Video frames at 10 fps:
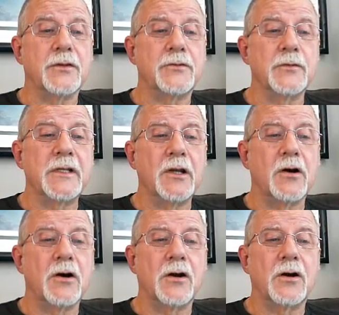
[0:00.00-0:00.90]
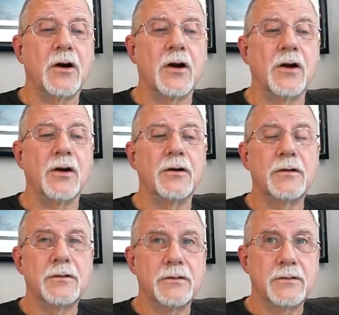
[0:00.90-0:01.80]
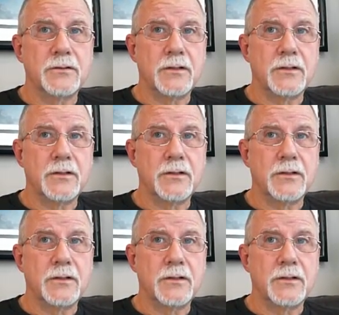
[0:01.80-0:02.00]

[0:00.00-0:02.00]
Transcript: It's the 3RR